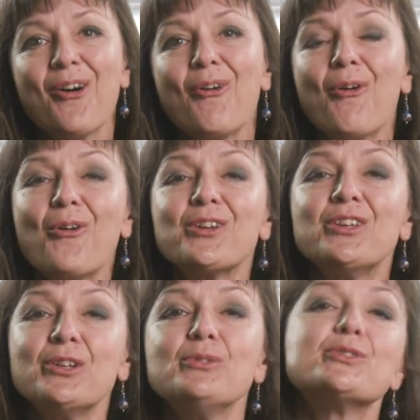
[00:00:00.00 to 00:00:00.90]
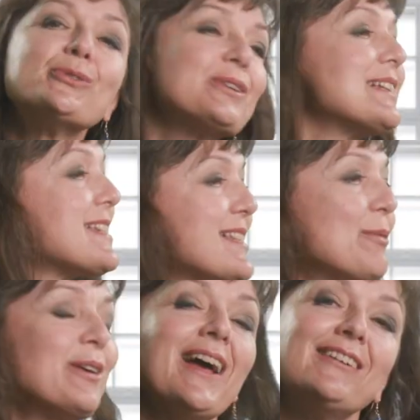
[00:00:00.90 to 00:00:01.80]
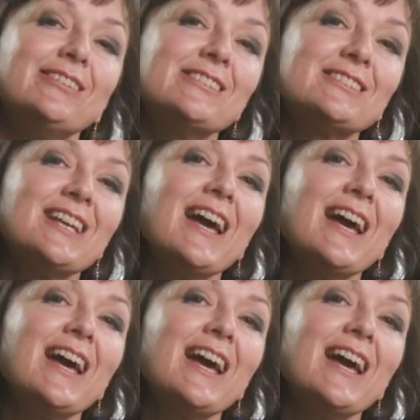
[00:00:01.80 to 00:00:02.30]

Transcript: or you talking to someone else